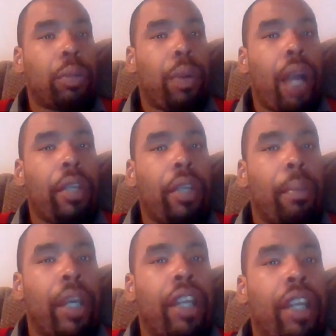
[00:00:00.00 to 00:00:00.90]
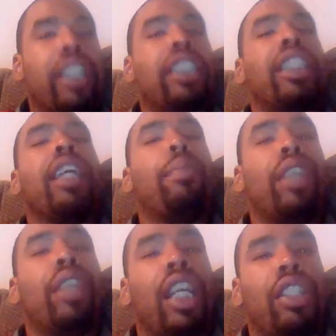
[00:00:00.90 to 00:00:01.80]
probably a better example that
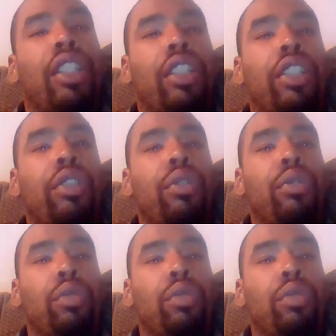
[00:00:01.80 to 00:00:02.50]
I should have used.